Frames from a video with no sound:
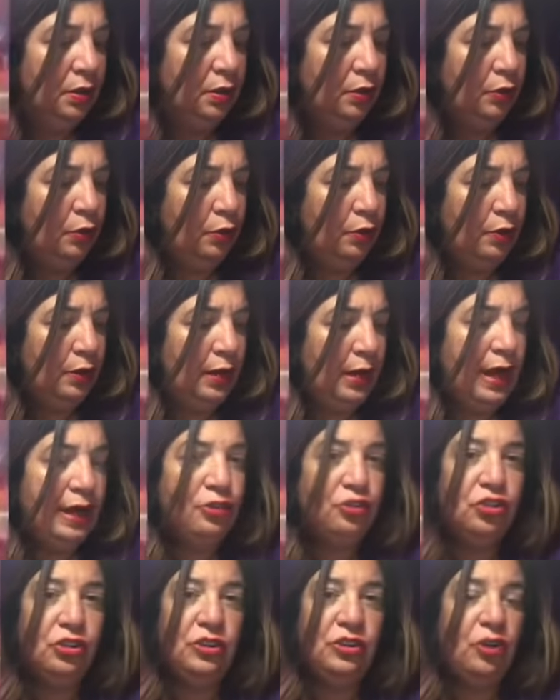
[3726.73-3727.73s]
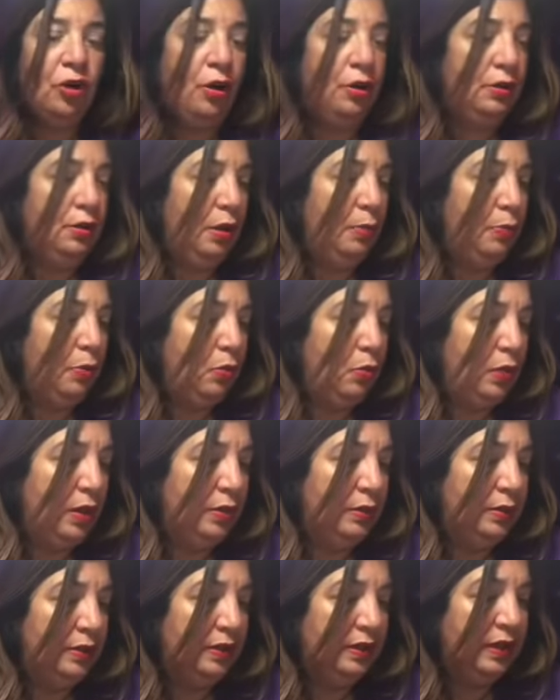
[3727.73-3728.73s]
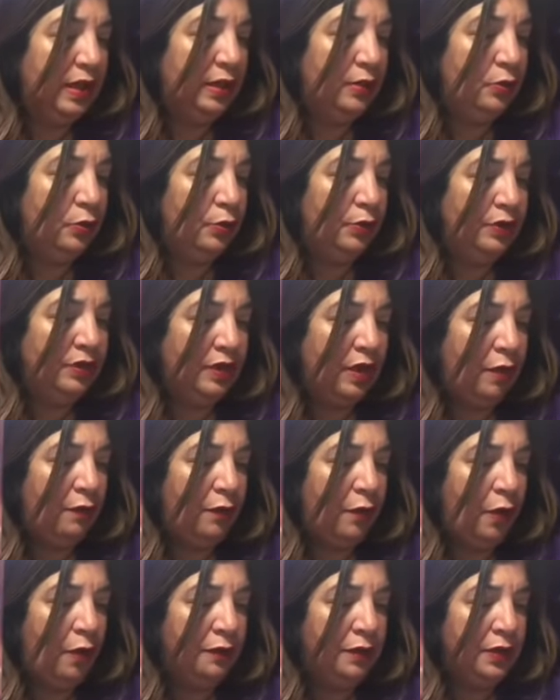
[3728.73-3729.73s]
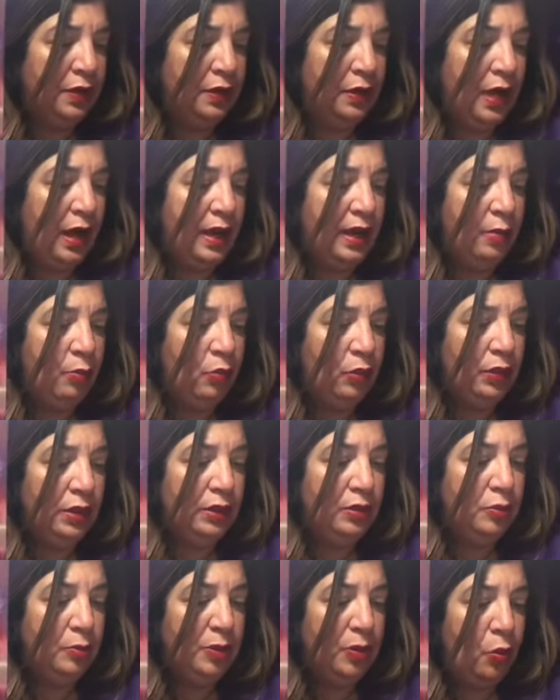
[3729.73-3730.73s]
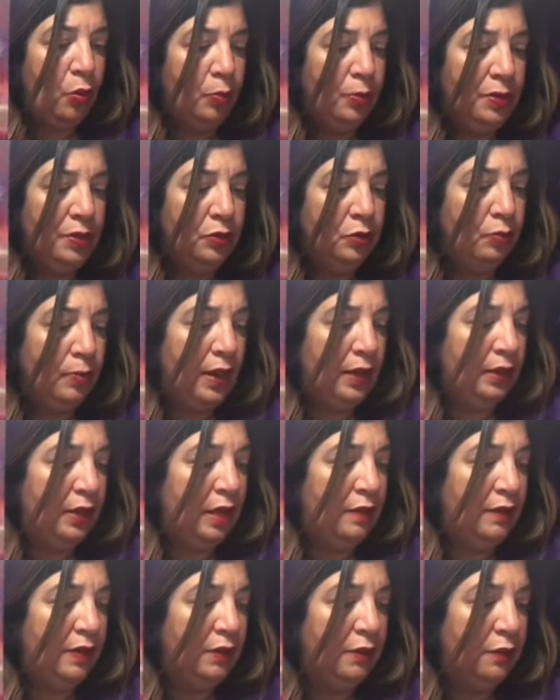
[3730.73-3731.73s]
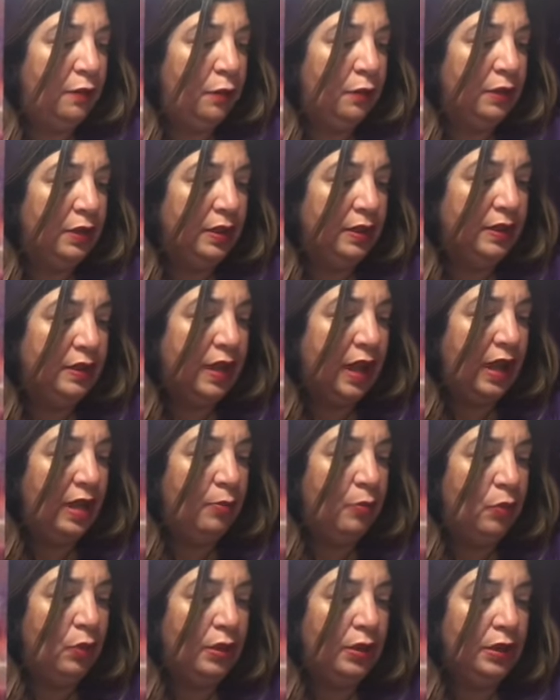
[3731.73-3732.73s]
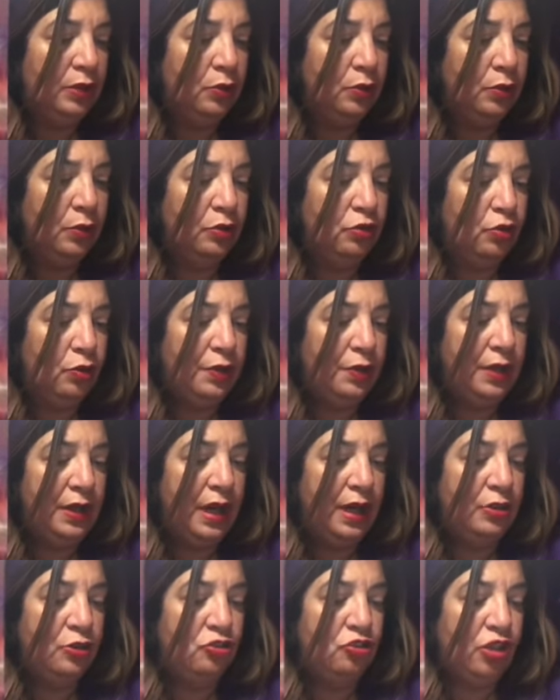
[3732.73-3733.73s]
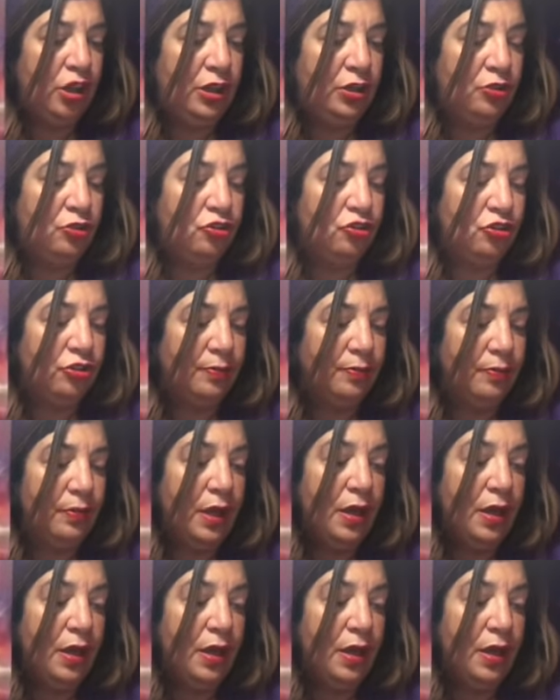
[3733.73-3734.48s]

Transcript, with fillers: Your actions are, number one, say to yourself often, I am willing to be open to my loving fullness. I am willing to create change.